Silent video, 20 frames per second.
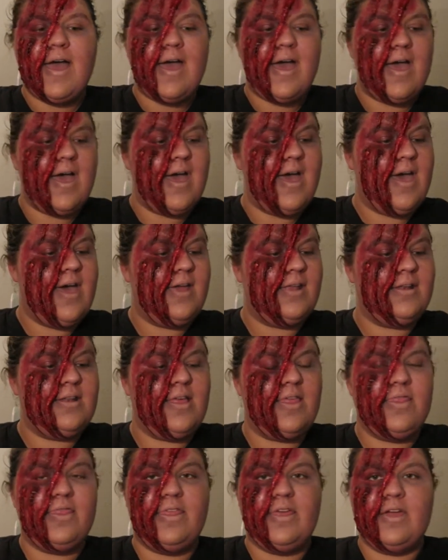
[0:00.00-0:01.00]
And
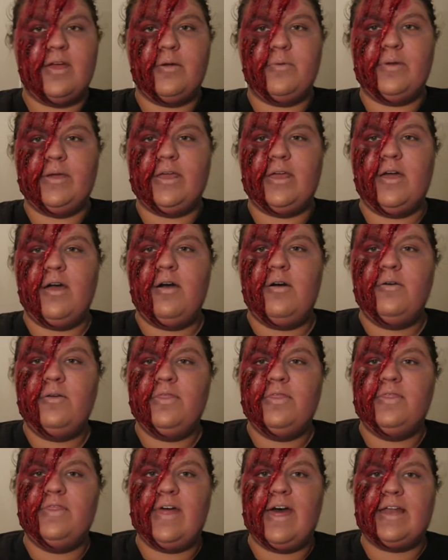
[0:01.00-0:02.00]
there we go.
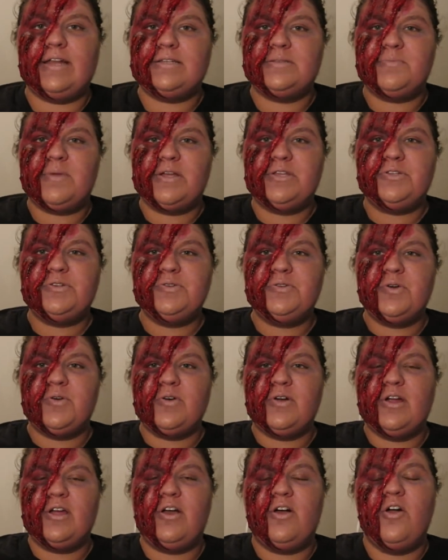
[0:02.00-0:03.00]
That is my
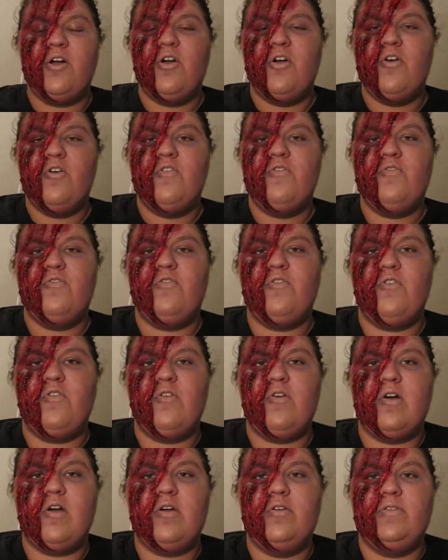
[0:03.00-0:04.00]
tutorial
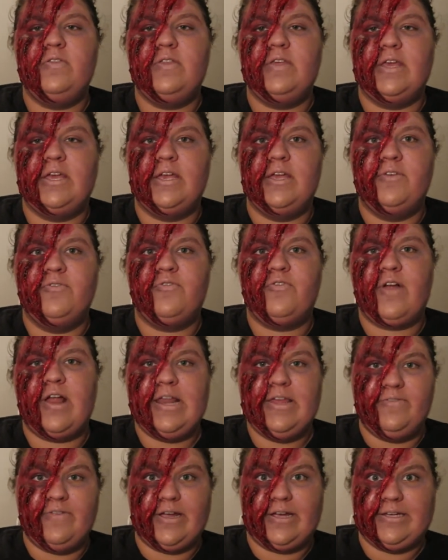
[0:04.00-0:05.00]
for the
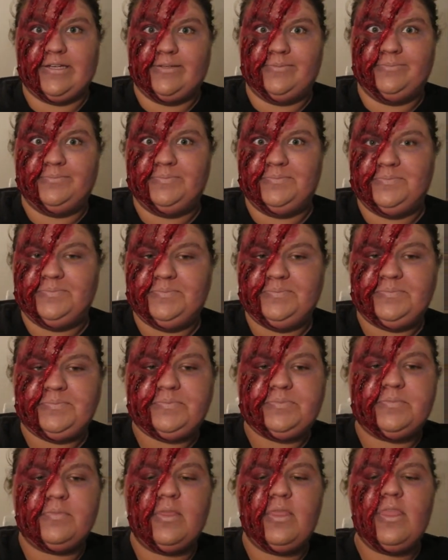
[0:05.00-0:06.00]
Freddy victim.
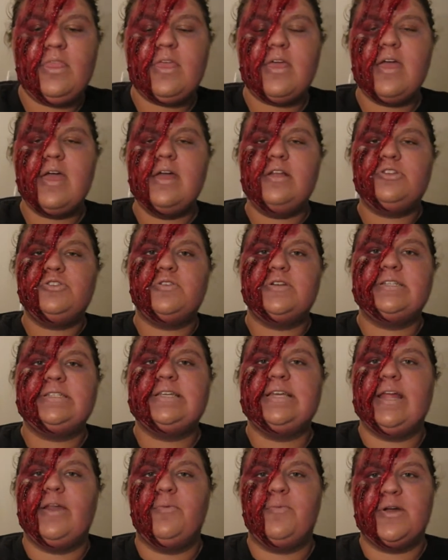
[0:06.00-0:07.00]
And join us
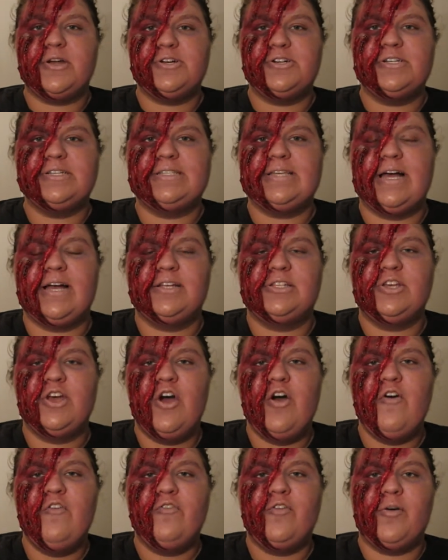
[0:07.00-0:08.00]
again at Wonder Designs
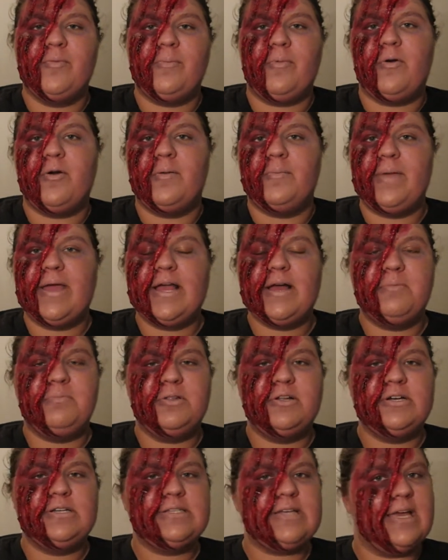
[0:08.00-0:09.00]
for more makeup
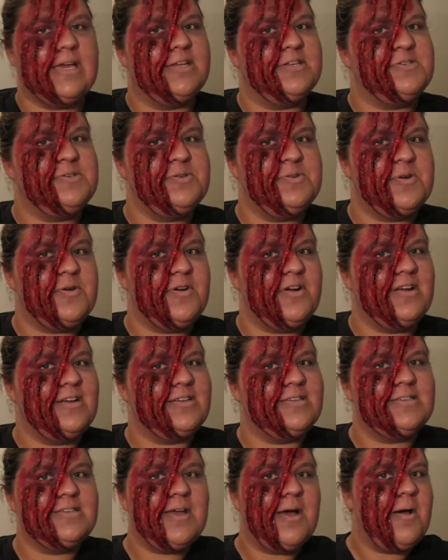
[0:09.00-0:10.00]
looks and
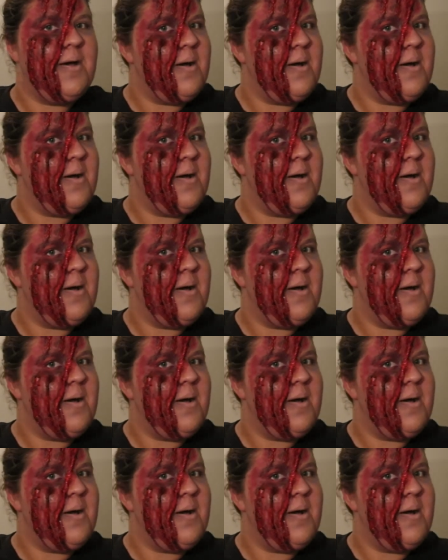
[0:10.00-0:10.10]
tutorials.